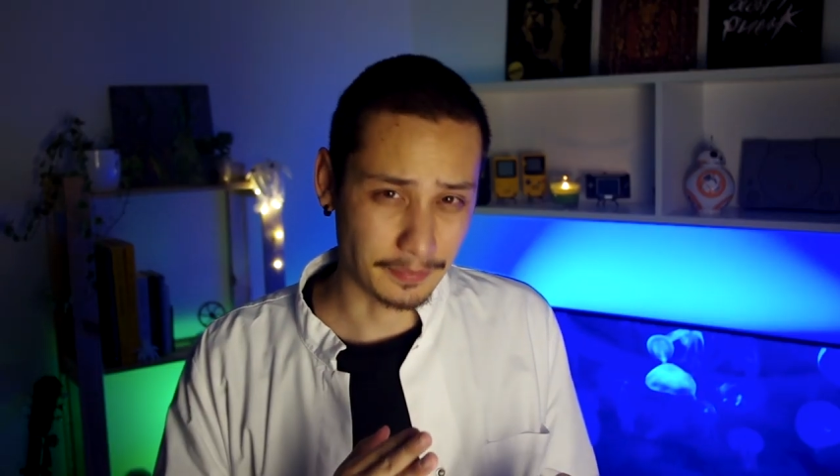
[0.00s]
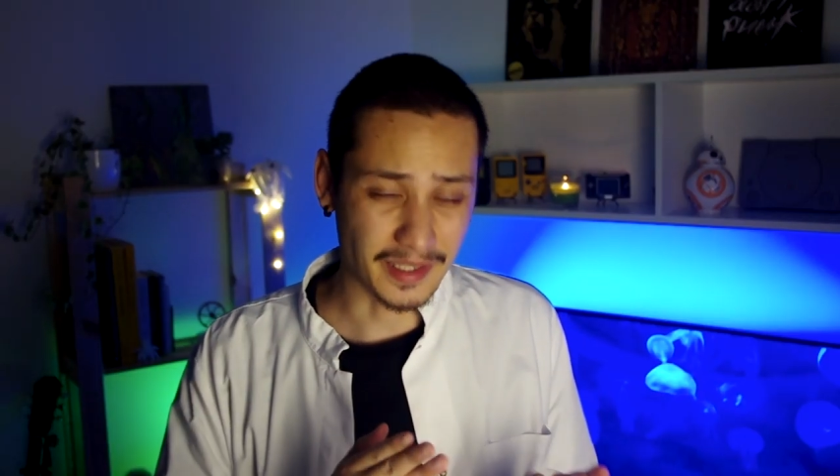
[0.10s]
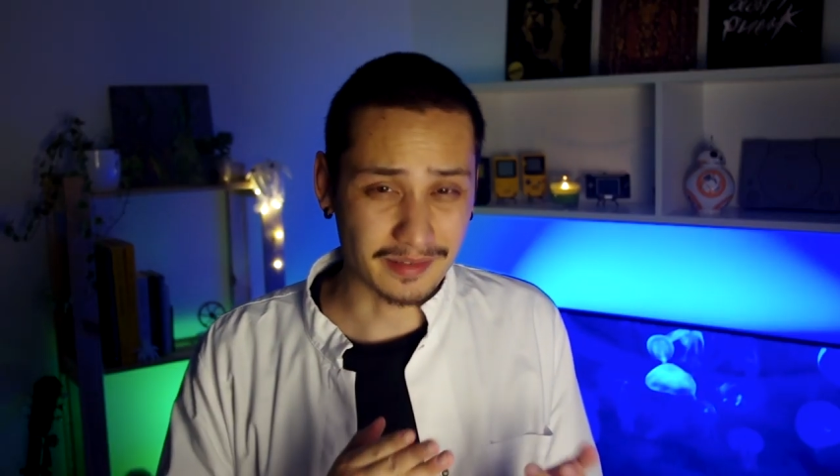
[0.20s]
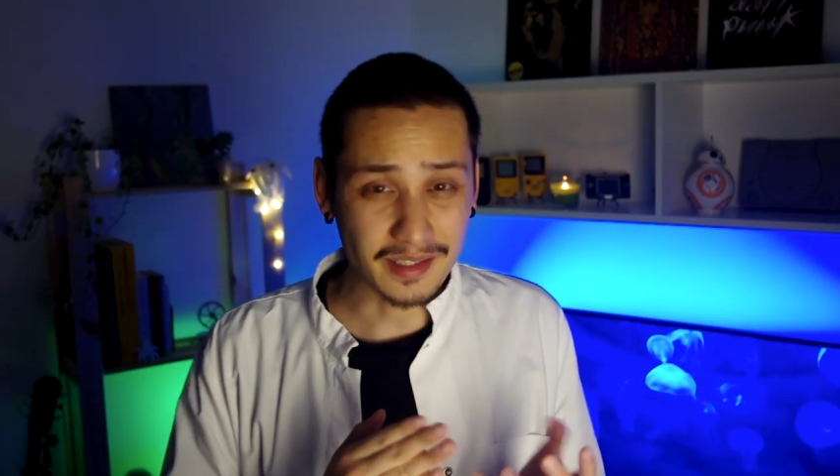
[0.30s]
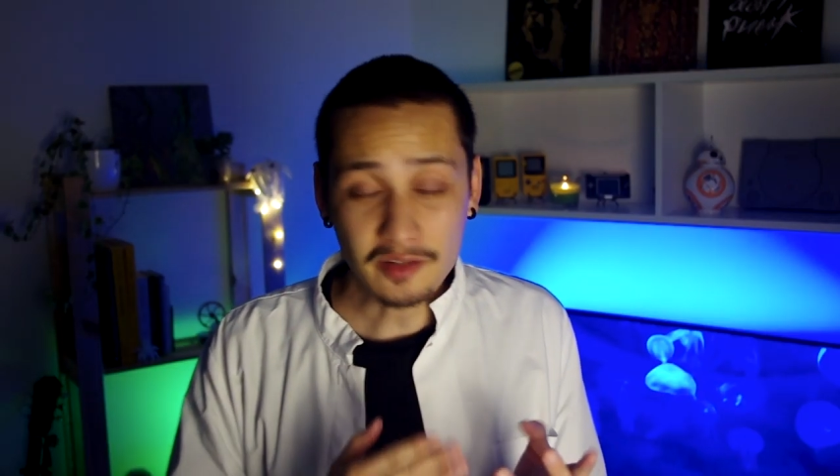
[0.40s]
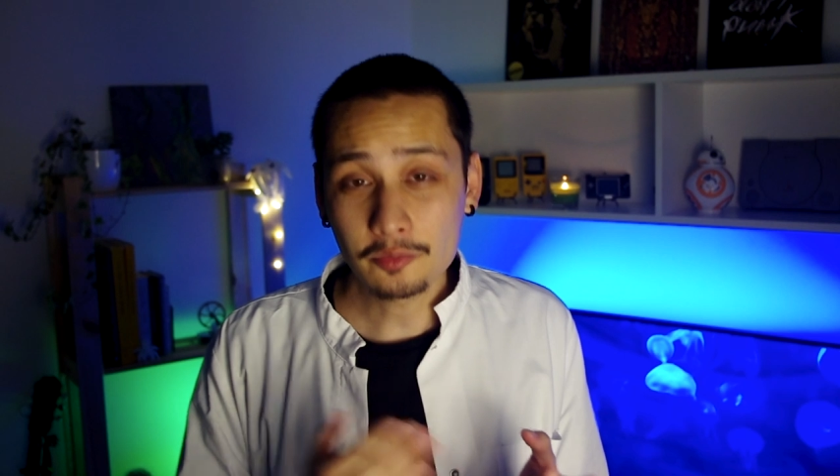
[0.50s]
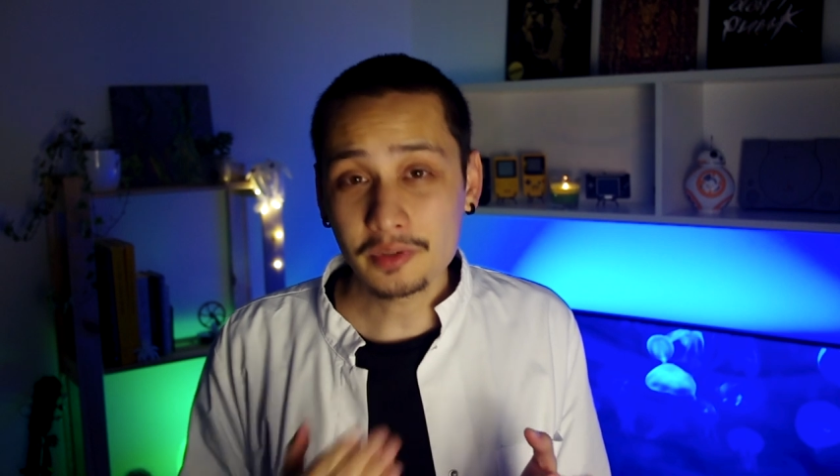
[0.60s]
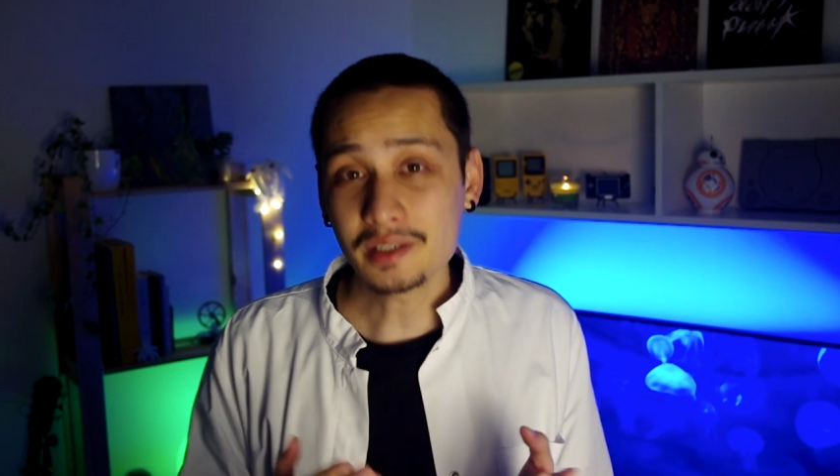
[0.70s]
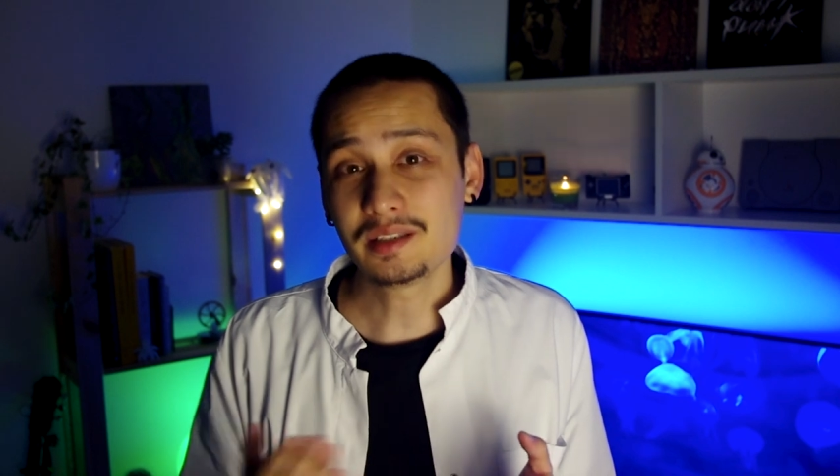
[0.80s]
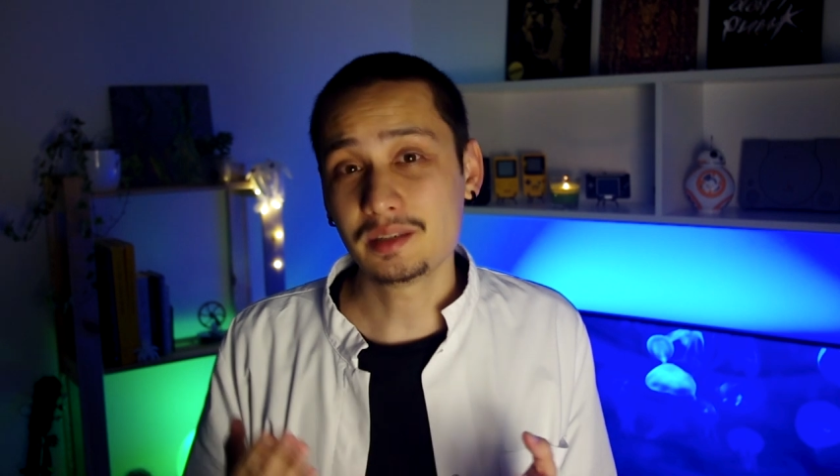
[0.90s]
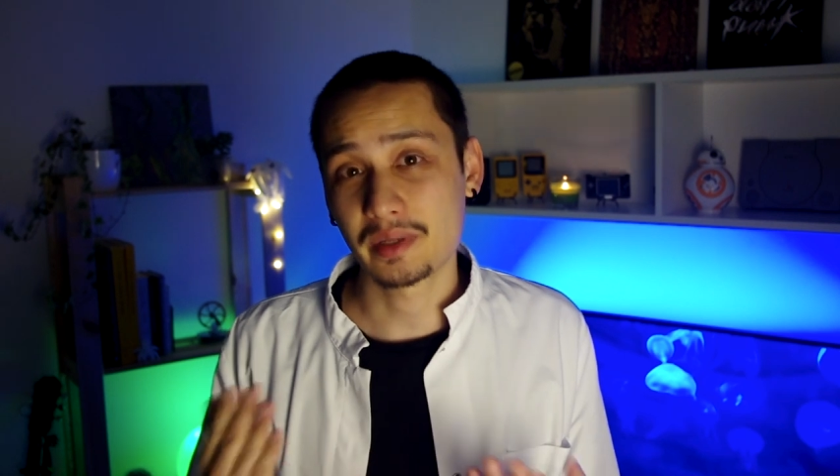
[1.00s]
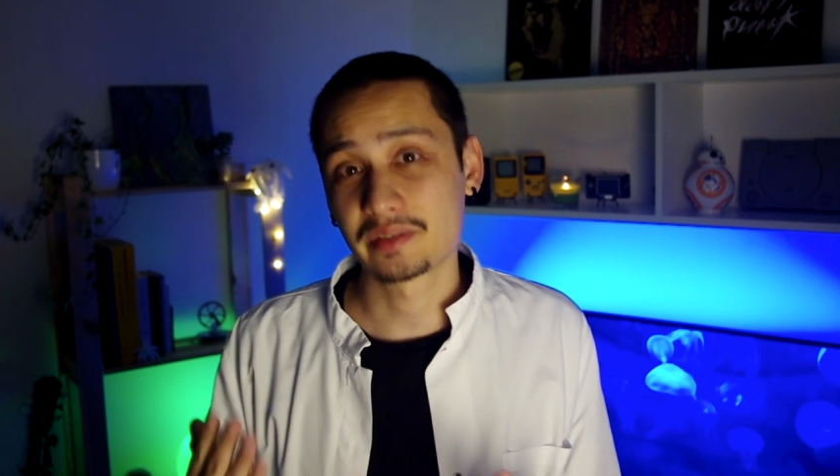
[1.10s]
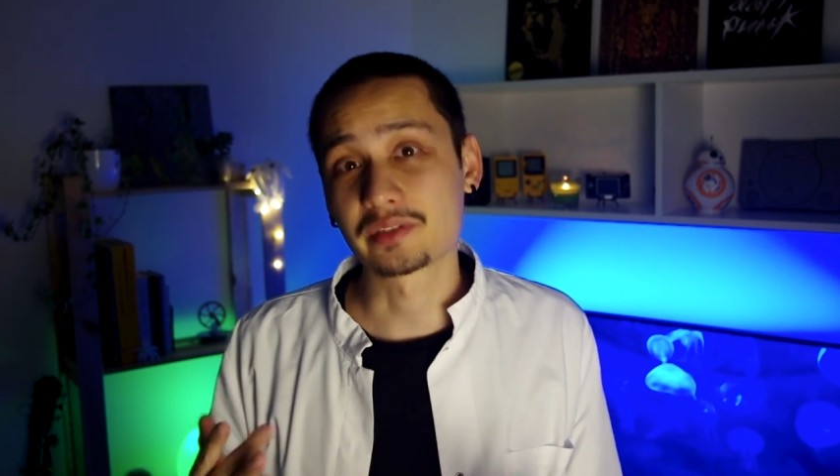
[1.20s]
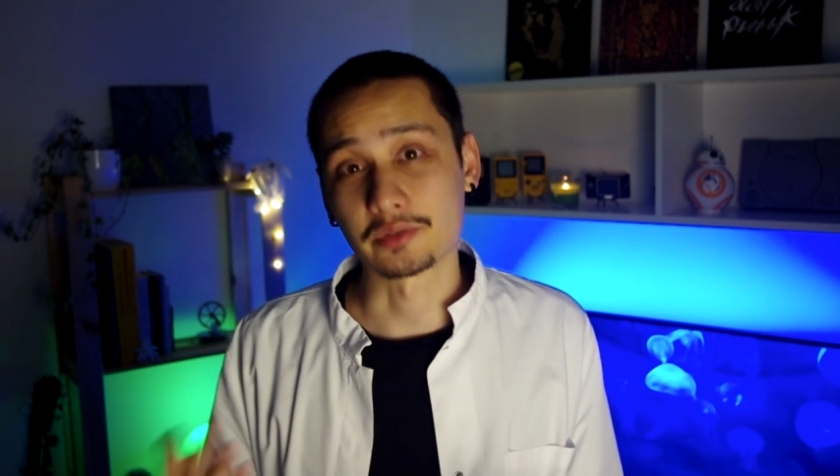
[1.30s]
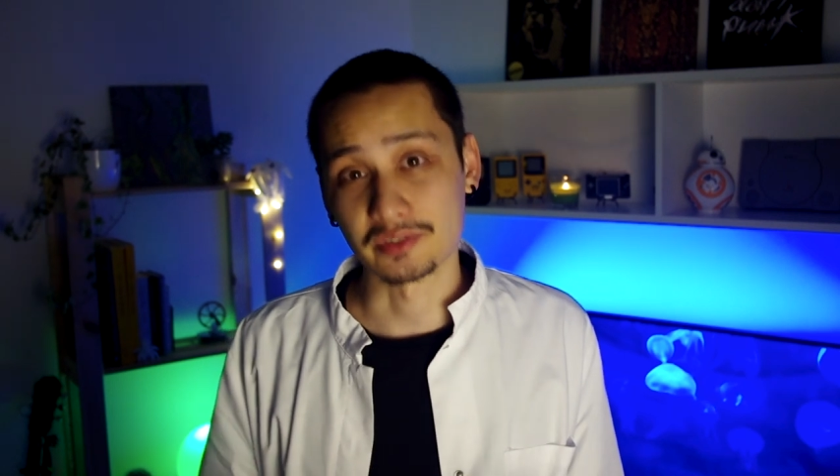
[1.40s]
but it really
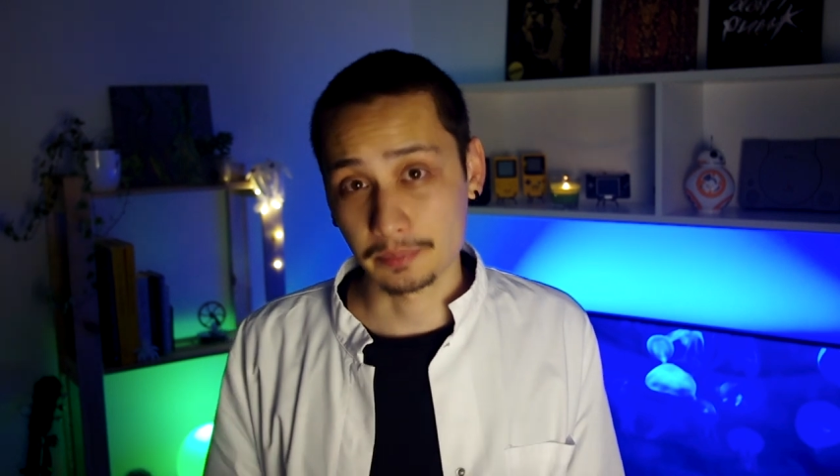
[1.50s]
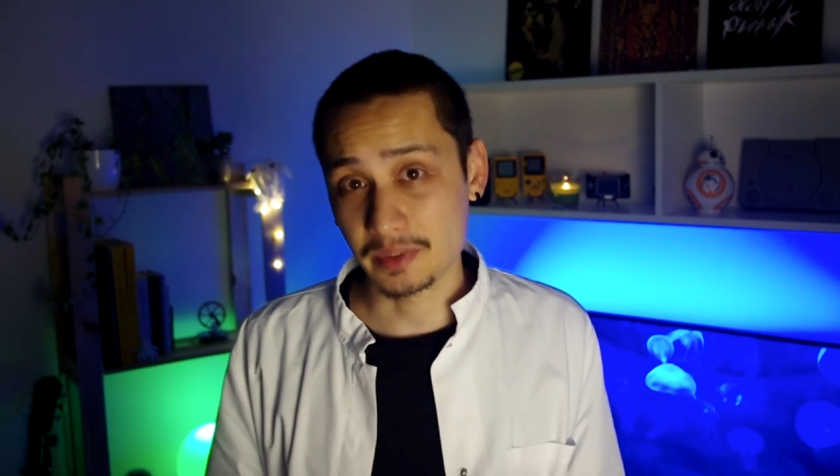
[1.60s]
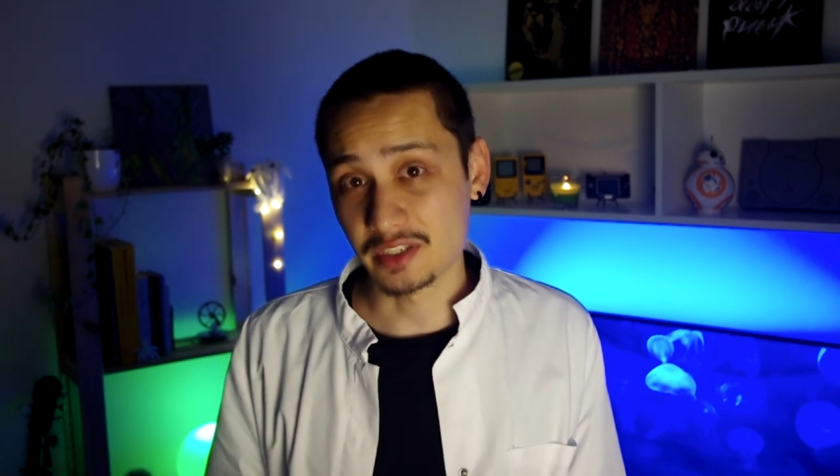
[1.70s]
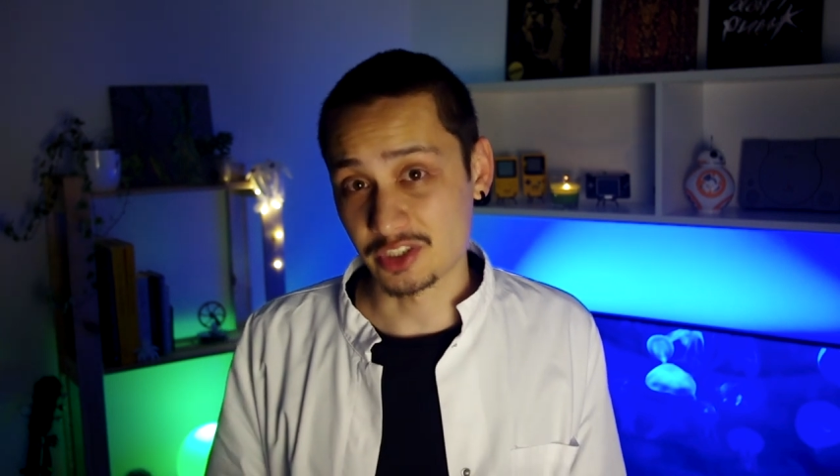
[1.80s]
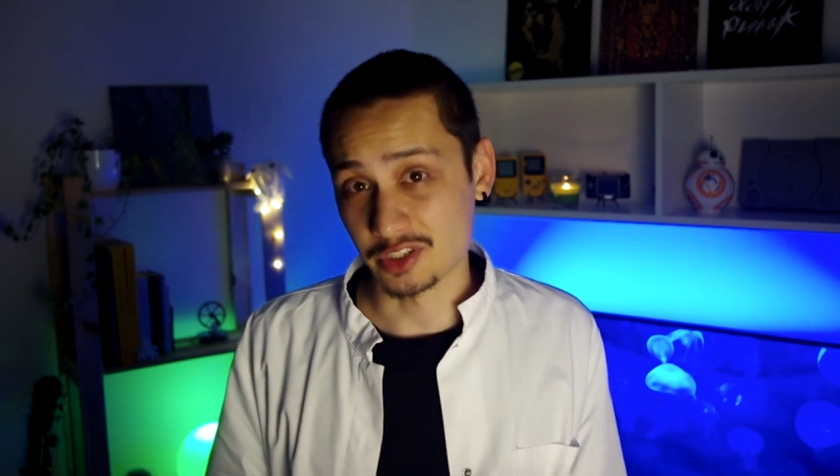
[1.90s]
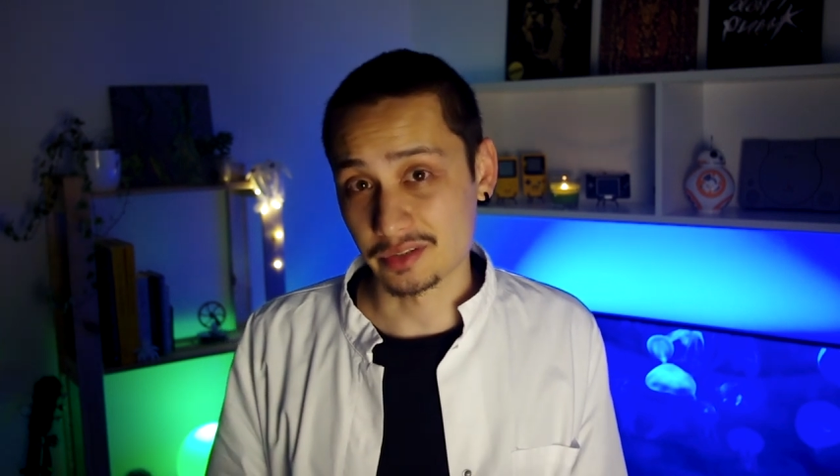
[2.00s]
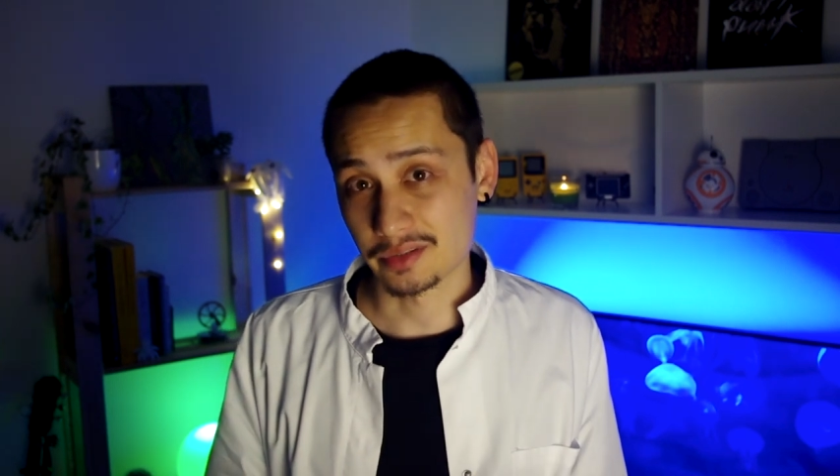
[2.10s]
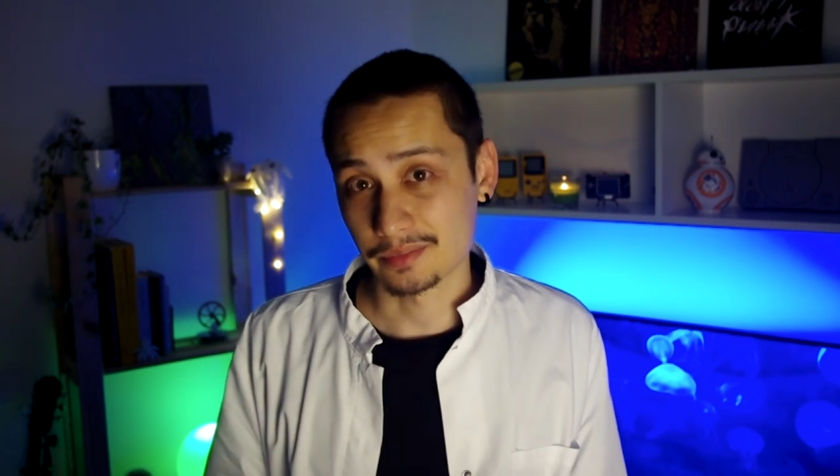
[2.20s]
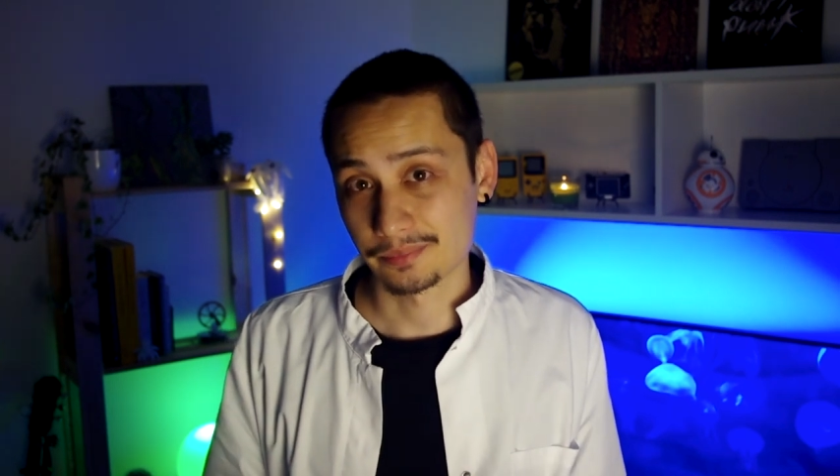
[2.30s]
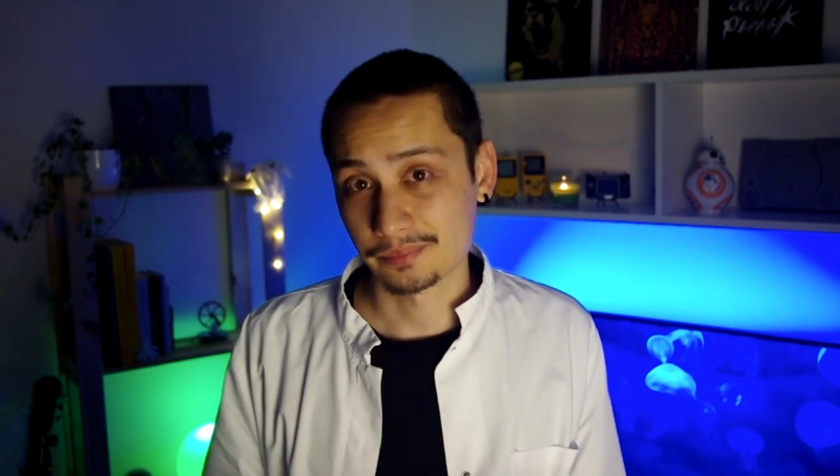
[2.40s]
depends on the species.